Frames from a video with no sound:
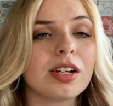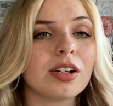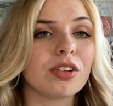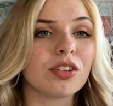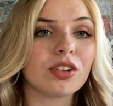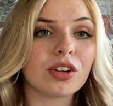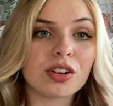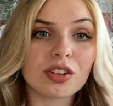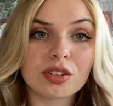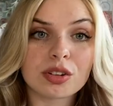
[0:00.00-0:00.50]

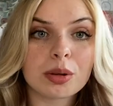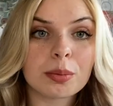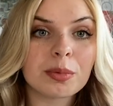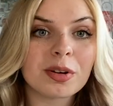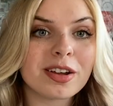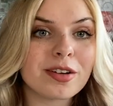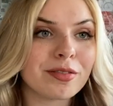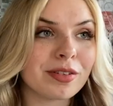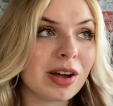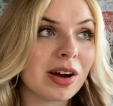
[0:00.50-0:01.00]
done a
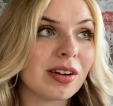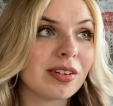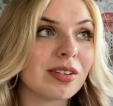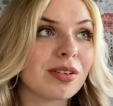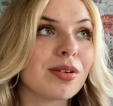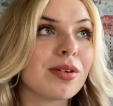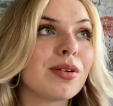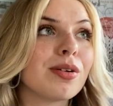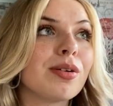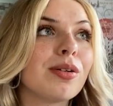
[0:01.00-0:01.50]
summary of an
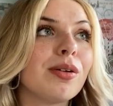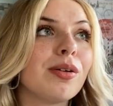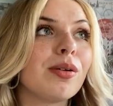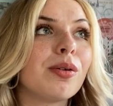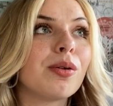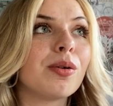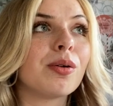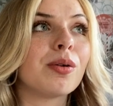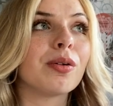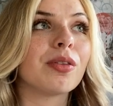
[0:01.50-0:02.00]
article
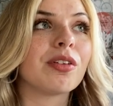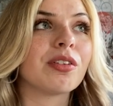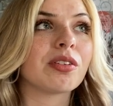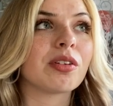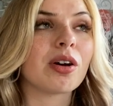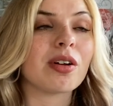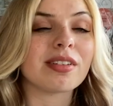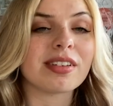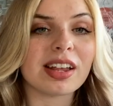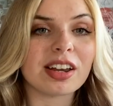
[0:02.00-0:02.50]
or there's a
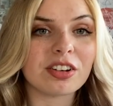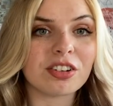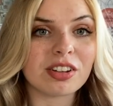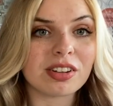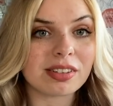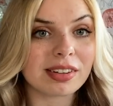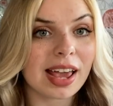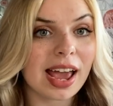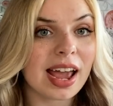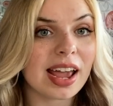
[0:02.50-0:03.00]

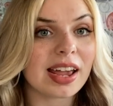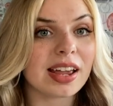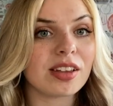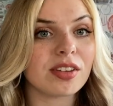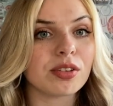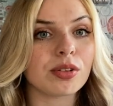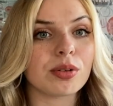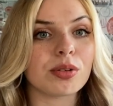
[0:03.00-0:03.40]
contentious case